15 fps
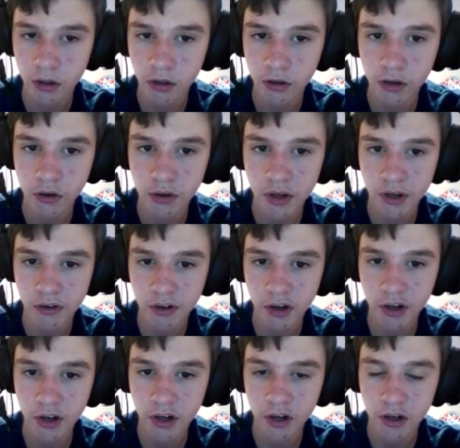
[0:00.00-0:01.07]
Oh, whatever.
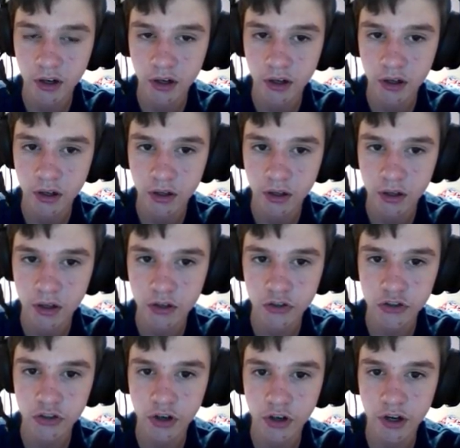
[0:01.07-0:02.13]
Let's
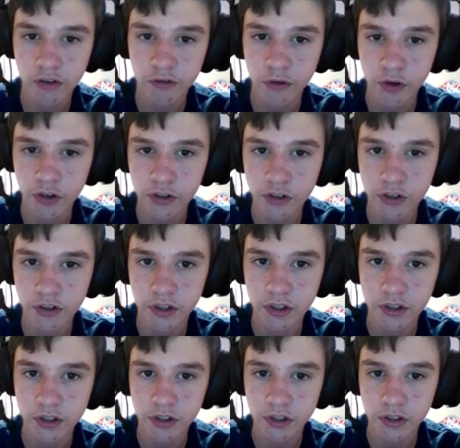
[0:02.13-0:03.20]
try and focus on
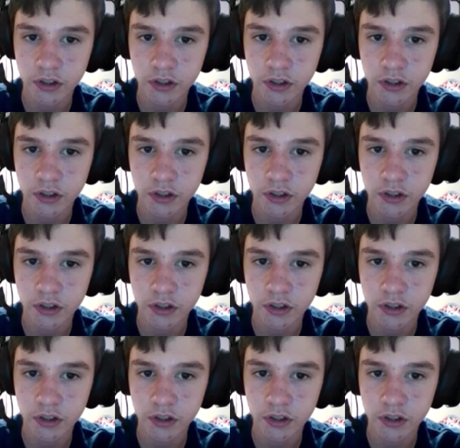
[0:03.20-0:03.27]
this.